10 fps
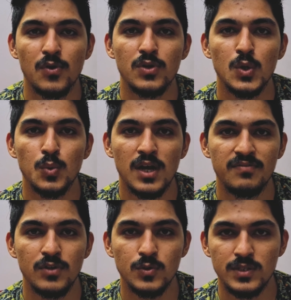you would
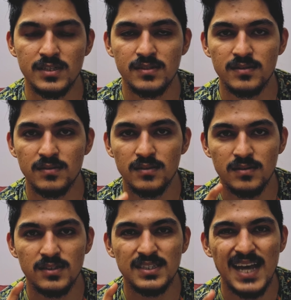have noticed
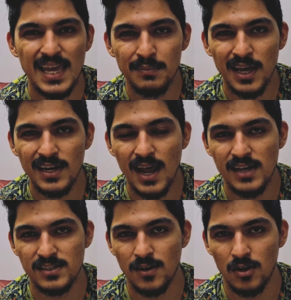the timeline
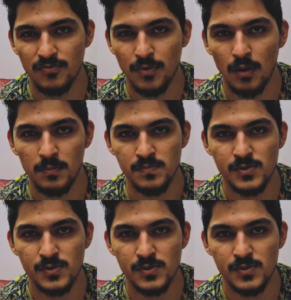has a lot of problems.